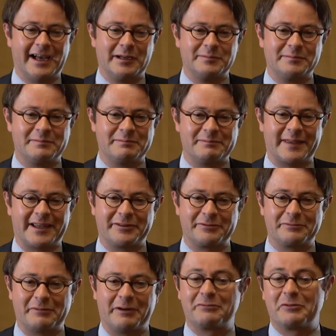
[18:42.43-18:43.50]
um, then
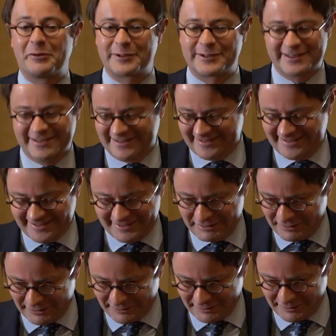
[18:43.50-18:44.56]
of, of course the
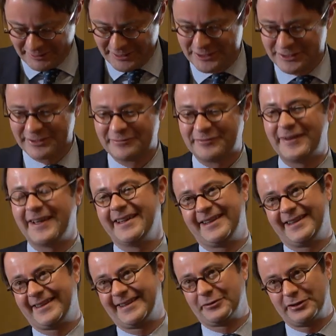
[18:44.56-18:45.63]
Christian
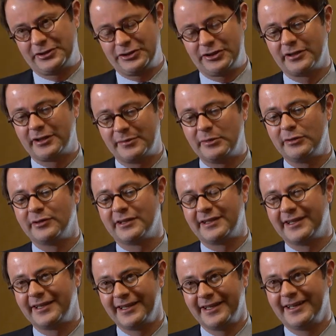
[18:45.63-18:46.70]
faith, the Christian
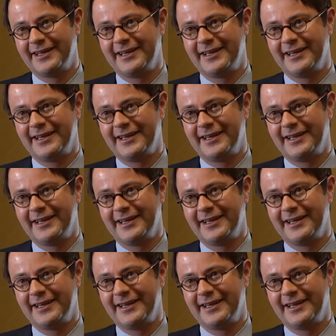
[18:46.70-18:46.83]
community